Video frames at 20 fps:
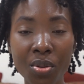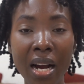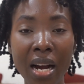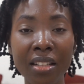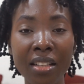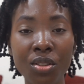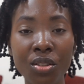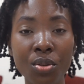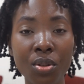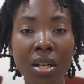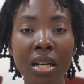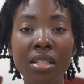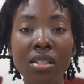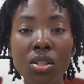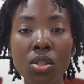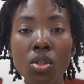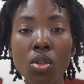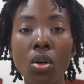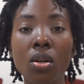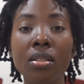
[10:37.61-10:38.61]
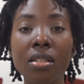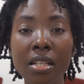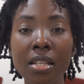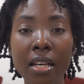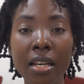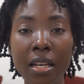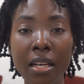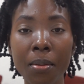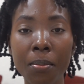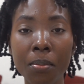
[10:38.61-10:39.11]
And you can talk to
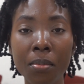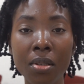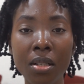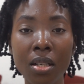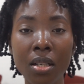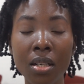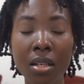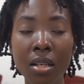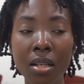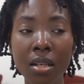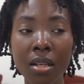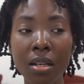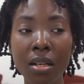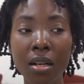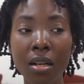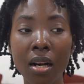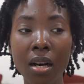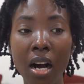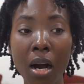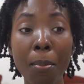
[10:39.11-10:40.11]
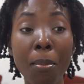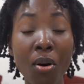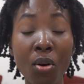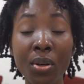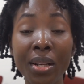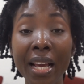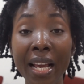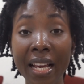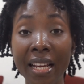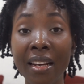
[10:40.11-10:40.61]
Him about
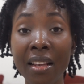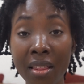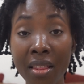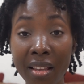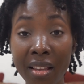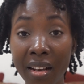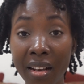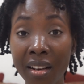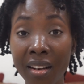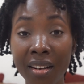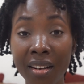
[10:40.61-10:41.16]
anything.